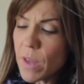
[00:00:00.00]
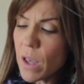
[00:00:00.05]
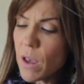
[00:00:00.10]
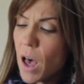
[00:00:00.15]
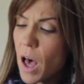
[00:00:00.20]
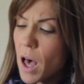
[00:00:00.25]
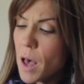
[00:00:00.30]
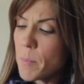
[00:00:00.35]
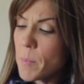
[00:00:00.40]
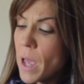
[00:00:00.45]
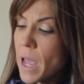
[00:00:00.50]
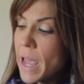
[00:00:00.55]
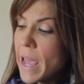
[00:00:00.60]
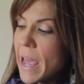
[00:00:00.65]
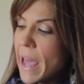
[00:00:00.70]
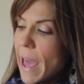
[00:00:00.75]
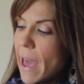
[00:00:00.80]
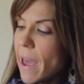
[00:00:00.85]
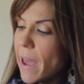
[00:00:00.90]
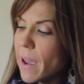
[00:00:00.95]

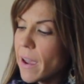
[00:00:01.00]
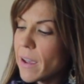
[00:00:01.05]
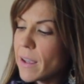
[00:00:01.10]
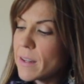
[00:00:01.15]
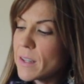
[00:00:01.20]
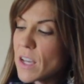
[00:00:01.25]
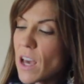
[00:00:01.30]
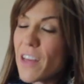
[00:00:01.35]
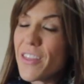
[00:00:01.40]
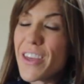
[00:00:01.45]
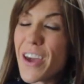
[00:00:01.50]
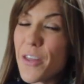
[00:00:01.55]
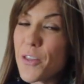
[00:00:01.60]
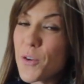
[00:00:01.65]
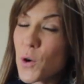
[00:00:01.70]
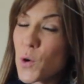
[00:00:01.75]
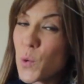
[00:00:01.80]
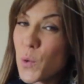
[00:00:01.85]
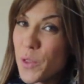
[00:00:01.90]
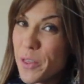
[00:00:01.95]
And the
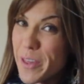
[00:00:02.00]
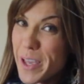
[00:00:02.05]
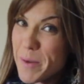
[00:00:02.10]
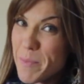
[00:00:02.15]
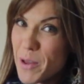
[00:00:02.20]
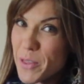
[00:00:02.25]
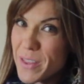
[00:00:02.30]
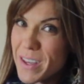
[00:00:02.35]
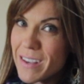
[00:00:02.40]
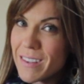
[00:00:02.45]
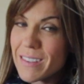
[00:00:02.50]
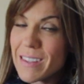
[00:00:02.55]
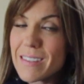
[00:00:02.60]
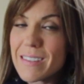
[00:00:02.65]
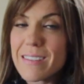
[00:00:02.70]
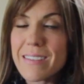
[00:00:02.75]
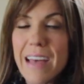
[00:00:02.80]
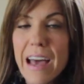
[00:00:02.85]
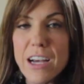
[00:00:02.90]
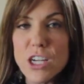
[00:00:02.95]
other cool thing about this
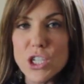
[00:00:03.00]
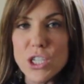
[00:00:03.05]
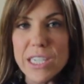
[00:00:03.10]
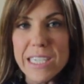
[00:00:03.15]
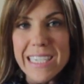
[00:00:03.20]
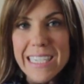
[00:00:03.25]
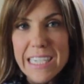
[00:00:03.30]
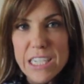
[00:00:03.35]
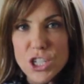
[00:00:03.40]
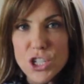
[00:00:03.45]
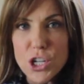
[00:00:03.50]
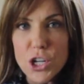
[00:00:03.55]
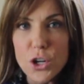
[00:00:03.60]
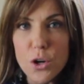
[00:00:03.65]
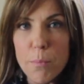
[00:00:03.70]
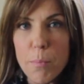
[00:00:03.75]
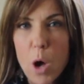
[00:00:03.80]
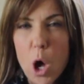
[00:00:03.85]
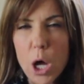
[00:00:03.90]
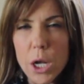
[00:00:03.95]
is it's actually teaching
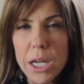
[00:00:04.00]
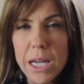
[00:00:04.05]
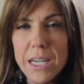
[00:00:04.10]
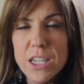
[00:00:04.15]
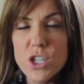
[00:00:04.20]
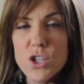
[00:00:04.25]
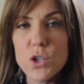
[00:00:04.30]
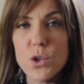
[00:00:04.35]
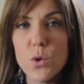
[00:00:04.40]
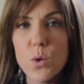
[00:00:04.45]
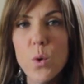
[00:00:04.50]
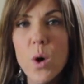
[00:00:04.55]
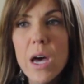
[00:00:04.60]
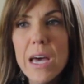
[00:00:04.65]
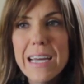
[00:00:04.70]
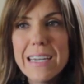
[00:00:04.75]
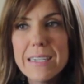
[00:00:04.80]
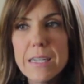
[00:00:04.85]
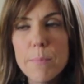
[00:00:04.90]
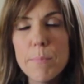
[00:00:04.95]
your body to
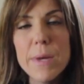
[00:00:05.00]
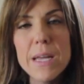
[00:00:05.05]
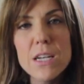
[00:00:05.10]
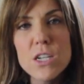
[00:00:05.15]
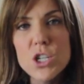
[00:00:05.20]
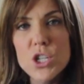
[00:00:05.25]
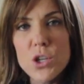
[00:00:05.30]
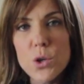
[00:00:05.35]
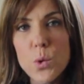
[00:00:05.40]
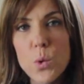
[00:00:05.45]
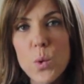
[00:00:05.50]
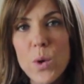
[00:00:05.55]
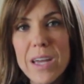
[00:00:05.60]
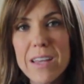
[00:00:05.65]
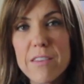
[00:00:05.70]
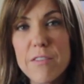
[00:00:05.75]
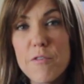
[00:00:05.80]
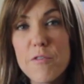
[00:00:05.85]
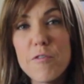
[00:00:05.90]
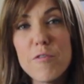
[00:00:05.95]
dip into
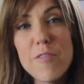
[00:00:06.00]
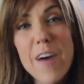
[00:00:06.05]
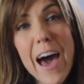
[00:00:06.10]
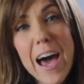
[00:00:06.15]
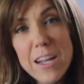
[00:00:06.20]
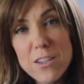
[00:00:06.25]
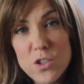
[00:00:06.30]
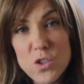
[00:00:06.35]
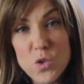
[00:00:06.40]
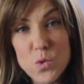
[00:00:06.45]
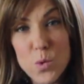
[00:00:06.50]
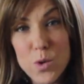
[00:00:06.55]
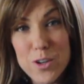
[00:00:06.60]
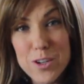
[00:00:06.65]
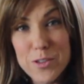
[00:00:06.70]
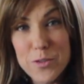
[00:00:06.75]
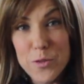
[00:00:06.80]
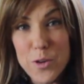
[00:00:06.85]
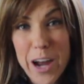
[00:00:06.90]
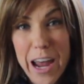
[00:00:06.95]
its fat
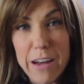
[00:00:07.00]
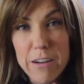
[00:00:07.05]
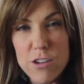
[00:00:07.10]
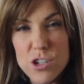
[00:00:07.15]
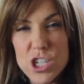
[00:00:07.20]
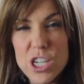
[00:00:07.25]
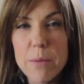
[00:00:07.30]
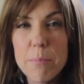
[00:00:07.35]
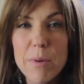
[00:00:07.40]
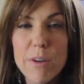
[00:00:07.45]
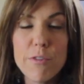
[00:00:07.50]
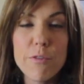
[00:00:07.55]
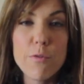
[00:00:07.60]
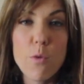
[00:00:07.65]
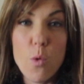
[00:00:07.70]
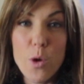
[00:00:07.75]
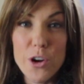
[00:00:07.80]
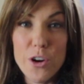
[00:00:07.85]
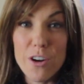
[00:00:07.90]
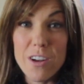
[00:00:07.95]
stores for energy
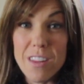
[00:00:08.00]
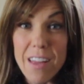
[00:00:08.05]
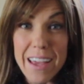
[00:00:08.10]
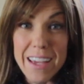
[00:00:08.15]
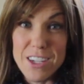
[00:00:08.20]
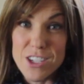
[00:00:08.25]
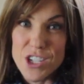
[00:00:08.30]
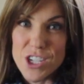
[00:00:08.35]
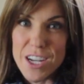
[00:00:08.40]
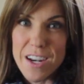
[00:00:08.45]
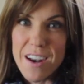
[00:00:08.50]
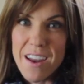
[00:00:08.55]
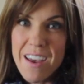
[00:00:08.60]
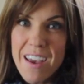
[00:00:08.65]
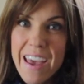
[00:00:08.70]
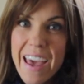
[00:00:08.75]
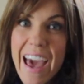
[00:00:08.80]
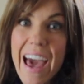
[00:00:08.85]
before your glycogen,